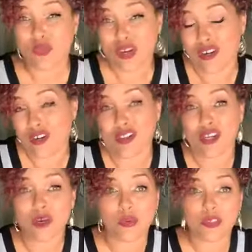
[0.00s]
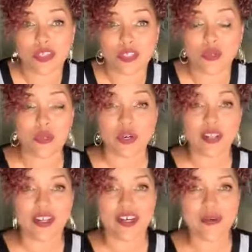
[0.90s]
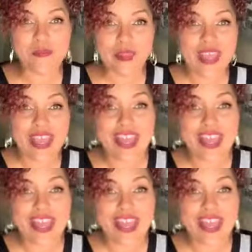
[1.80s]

and you want it earlier, we'll just do it earlier.